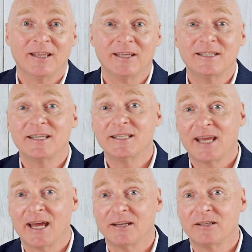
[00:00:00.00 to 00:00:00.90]
this is
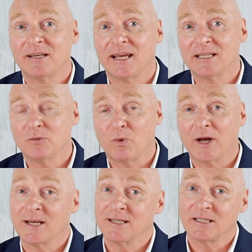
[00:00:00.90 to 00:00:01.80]
counted as
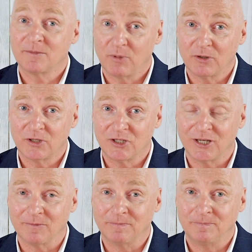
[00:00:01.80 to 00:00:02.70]
one
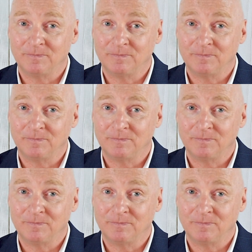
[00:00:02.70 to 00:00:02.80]
sponsorship.